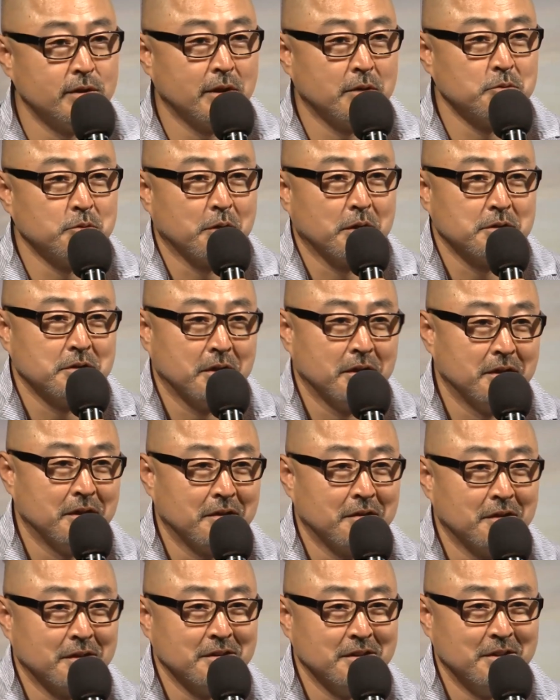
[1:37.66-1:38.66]
can
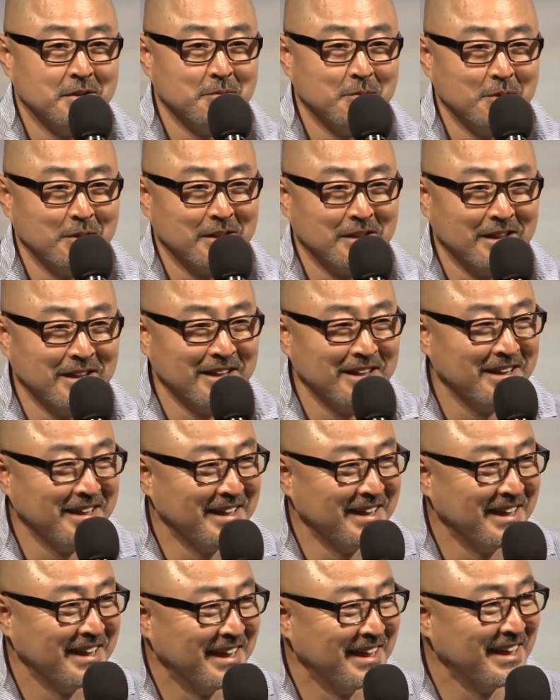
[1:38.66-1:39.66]
sometimes overwhelm
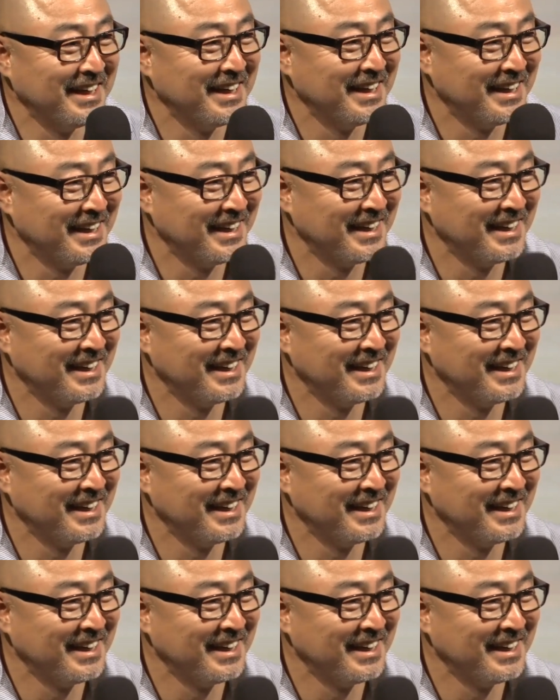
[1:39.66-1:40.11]
audiences.